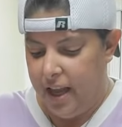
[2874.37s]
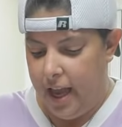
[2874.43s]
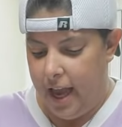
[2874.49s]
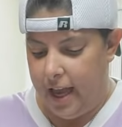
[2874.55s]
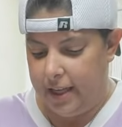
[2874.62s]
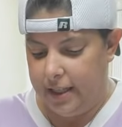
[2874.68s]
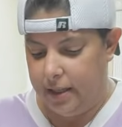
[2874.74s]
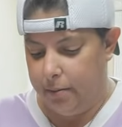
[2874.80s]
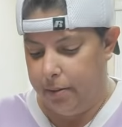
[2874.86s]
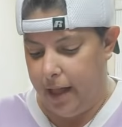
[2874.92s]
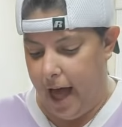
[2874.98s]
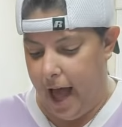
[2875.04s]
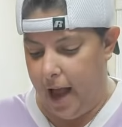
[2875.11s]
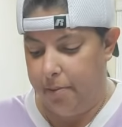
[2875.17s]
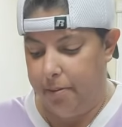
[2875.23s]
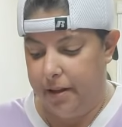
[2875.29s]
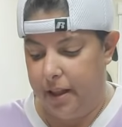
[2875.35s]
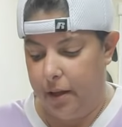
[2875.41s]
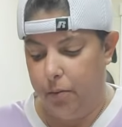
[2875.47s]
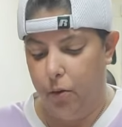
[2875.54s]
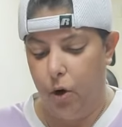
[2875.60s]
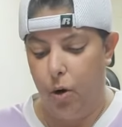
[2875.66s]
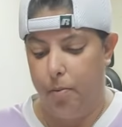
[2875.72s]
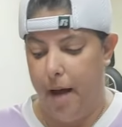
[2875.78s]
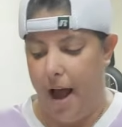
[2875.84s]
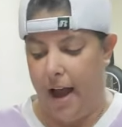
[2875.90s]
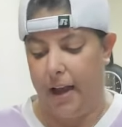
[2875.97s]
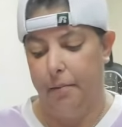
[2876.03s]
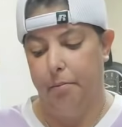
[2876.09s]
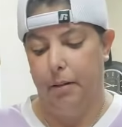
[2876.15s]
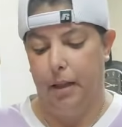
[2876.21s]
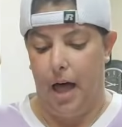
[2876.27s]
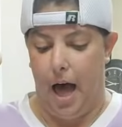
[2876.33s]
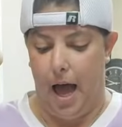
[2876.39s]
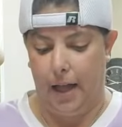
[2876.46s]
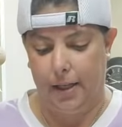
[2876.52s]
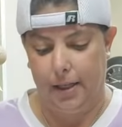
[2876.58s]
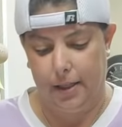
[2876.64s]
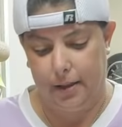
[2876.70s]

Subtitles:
has the black, but then we'll go back and blot.